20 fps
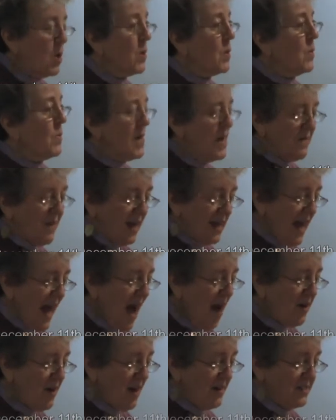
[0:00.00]
We have
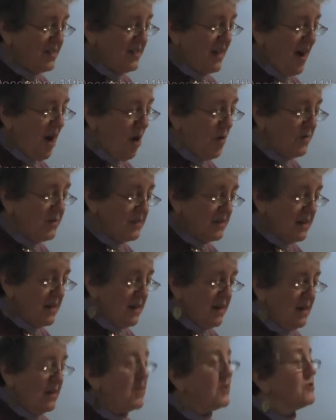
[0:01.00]
allowed ourselves
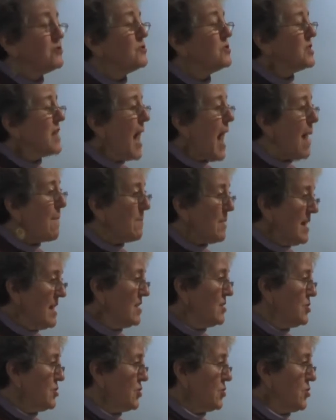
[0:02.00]
to tap
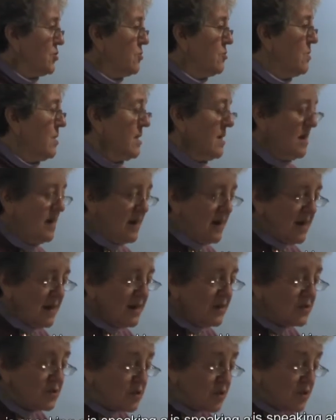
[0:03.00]
into,
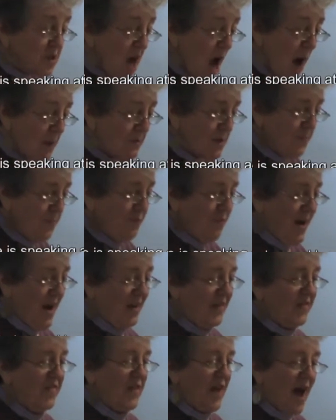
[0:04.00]
to not
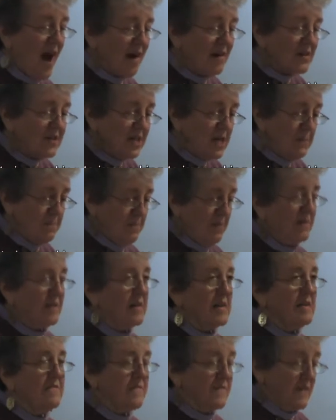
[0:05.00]
repress our deep
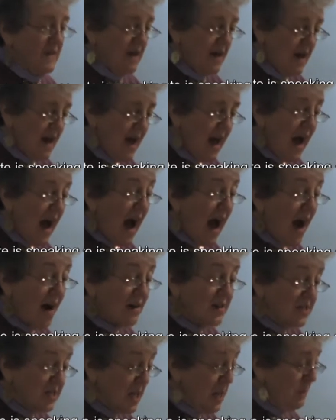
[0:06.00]
belief, our
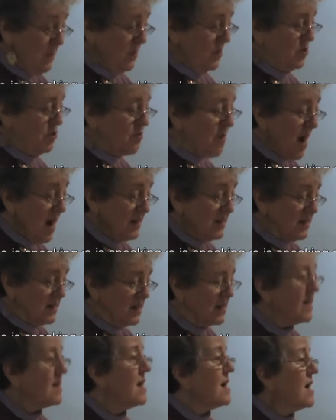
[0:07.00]
deep trust
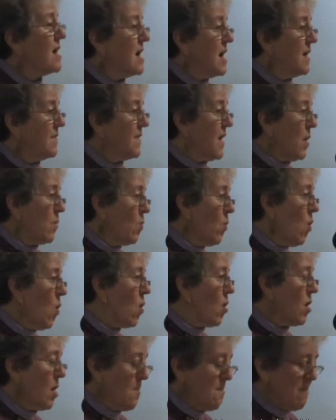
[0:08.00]
that
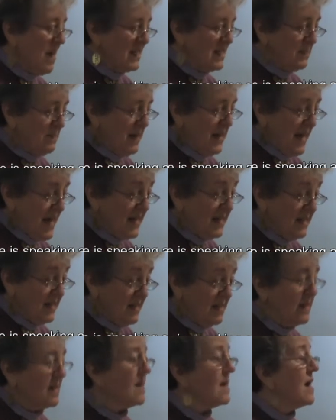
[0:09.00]
war must be ended,
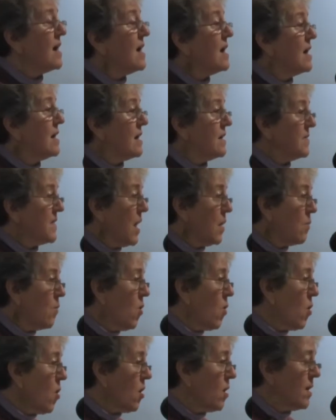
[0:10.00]
that
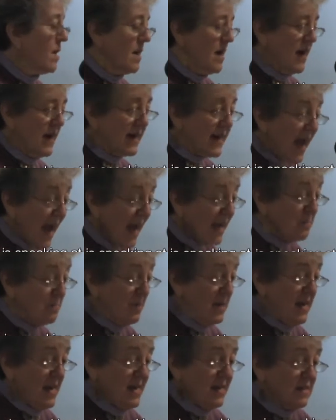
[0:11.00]
war can
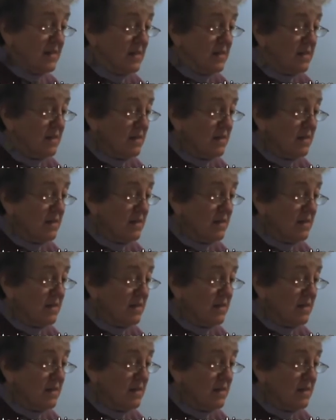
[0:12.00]
be ended.